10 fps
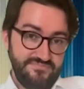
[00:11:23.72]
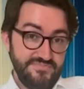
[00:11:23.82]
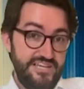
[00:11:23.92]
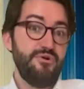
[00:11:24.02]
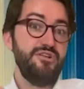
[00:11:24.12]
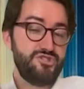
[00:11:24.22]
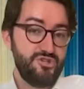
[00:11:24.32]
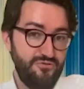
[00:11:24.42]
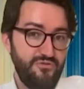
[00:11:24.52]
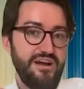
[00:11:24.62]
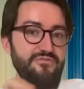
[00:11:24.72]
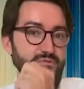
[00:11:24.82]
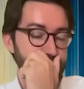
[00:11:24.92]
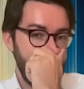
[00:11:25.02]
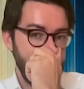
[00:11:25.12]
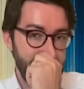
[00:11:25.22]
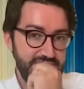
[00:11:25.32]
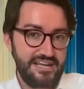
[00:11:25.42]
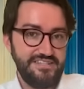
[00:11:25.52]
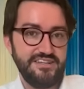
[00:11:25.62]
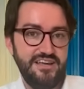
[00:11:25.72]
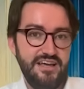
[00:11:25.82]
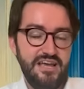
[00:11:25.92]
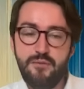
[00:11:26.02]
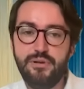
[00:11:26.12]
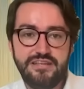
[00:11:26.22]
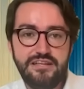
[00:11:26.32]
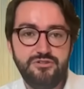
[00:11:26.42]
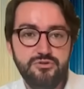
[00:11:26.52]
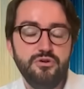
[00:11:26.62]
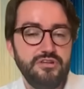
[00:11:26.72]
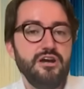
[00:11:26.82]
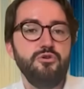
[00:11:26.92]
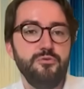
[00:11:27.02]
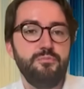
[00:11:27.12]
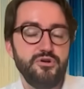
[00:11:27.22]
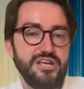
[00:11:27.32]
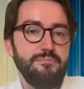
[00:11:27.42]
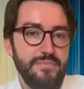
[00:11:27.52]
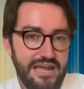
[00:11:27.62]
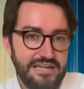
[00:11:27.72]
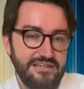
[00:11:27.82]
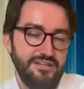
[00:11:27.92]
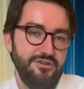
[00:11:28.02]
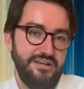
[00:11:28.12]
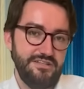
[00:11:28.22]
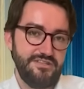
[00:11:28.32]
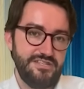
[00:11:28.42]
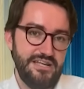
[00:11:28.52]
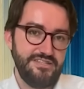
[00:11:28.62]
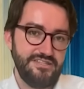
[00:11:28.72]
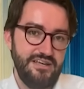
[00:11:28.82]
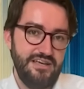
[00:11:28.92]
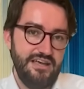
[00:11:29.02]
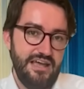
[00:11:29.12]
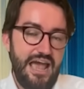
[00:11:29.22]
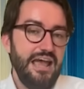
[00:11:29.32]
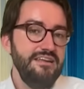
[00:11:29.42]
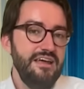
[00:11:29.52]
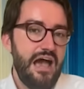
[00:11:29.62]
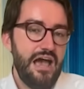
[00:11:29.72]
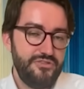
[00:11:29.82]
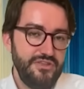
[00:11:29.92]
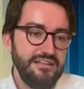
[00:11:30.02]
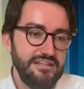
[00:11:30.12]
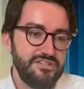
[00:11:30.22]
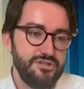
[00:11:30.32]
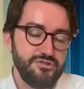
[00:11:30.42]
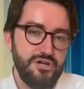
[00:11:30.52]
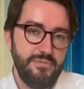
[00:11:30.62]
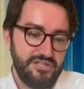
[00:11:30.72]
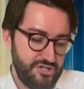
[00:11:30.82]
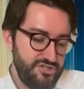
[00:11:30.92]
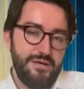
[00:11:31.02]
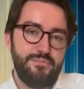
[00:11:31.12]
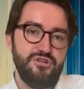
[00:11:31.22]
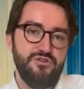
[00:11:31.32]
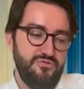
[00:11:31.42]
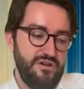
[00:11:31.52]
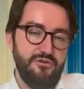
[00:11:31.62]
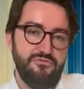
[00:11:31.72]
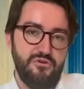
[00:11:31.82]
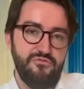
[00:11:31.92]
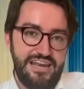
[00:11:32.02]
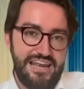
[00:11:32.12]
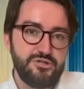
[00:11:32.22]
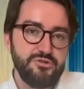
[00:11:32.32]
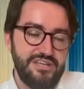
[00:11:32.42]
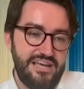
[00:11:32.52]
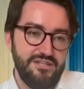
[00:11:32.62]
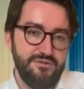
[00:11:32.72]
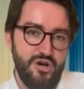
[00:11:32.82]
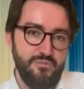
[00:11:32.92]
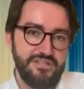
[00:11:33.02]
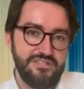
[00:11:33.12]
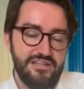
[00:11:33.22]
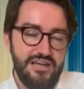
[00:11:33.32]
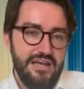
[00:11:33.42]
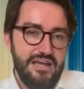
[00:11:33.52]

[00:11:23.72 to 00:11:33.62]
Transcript: They run software from the United States, but they are not per se made in the United States. And I think this is also a misconception of electrotech at the moment, is that